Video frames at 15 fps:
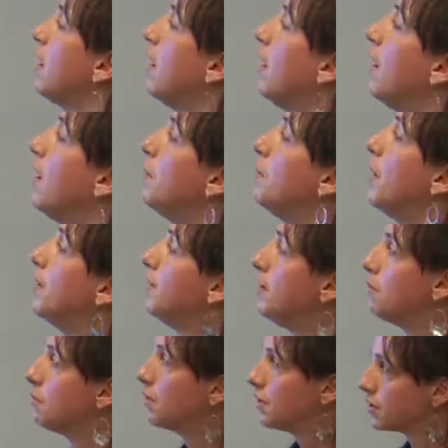and
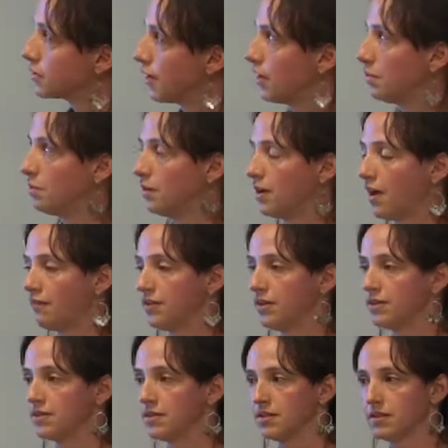they were trying to put
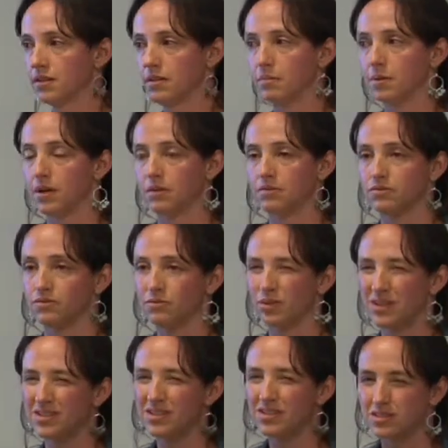evidence in there, but
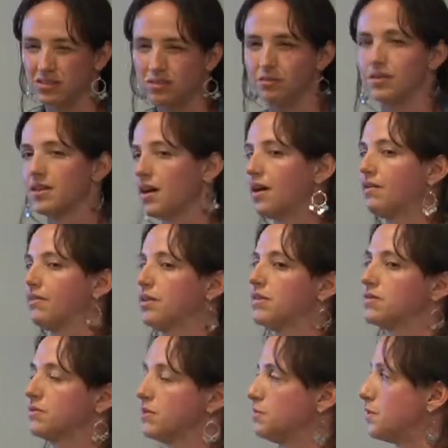what to do with that
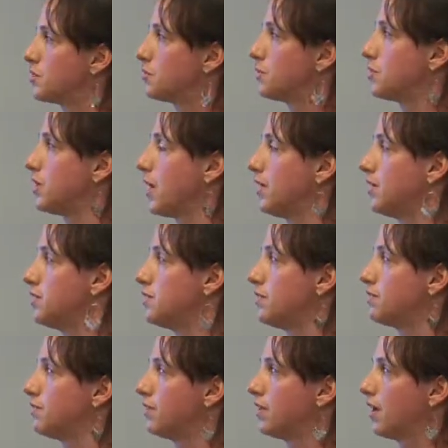evidence was much more
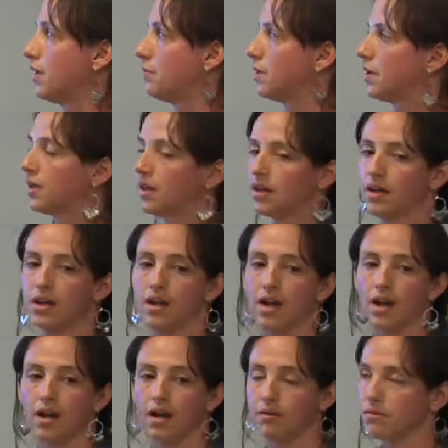challenging for them.
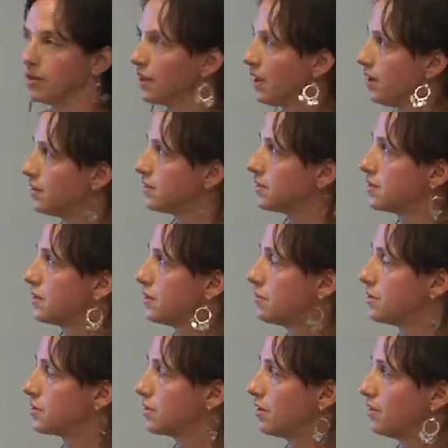And I realized there
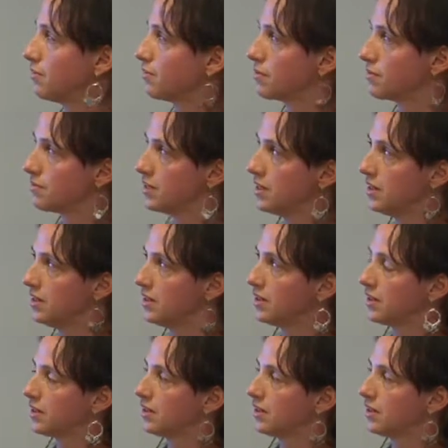were sort of 3